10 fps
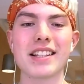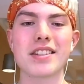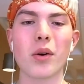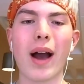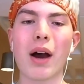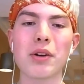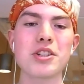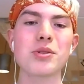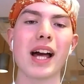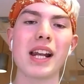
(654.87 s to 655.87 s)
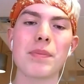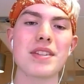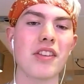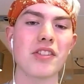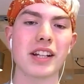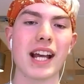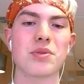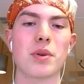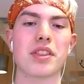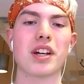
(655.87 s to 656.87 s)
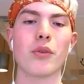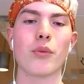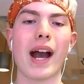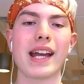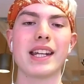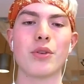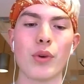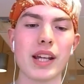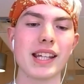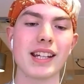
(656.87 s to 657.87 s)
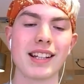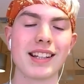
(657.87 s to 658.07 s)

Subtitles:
So how did you line up these other guests with Ryan and Ricky?